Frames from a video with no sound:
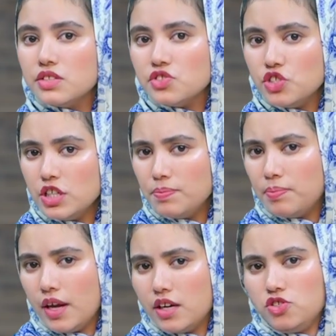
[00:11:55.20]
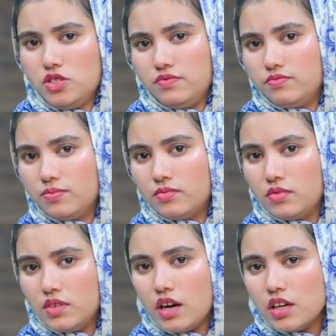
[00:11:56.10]
Jean Piaget,
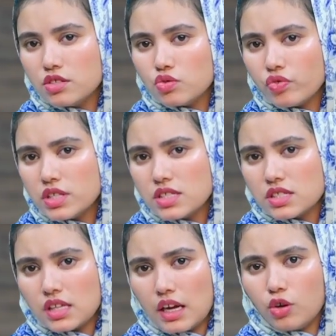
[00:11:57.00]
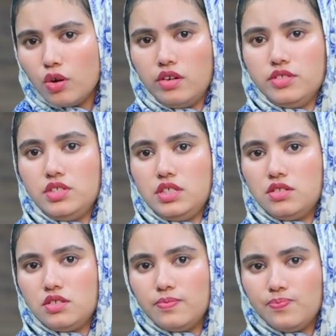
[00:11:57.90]
a Swiss
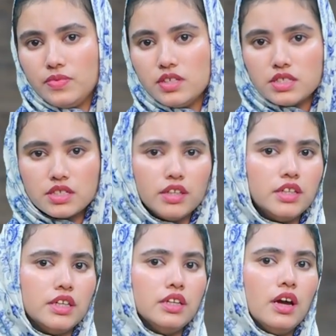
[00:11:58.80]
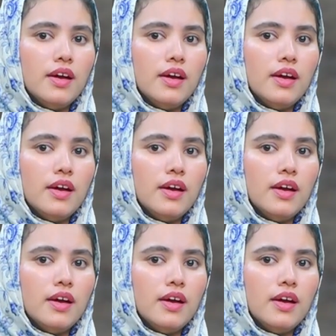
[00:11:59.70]
psychologist, studied